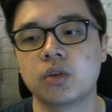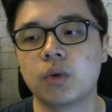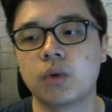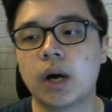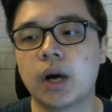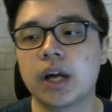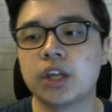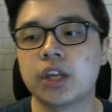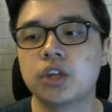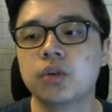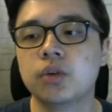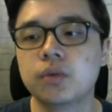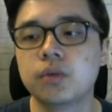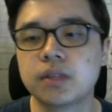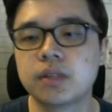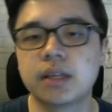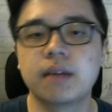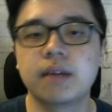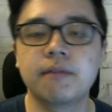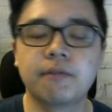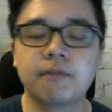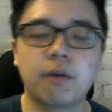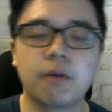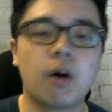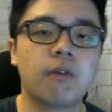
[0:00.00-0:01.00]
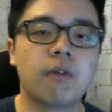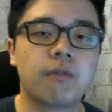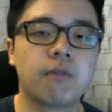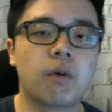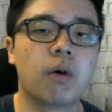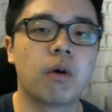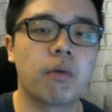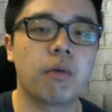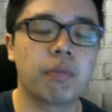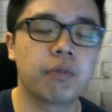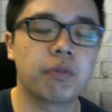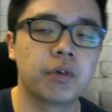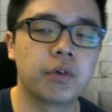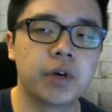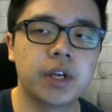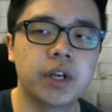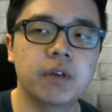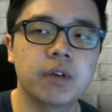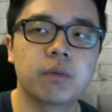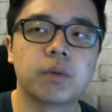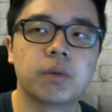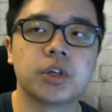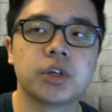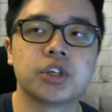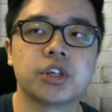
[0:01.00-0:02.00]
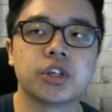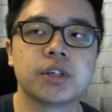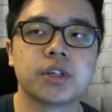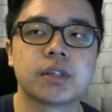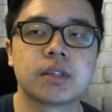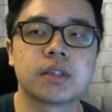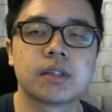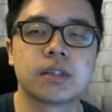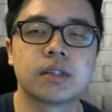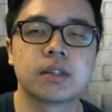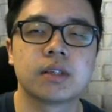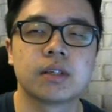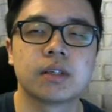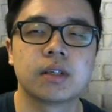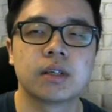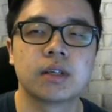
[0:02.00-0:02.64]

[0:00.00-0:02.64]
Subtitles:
you are using 443, which is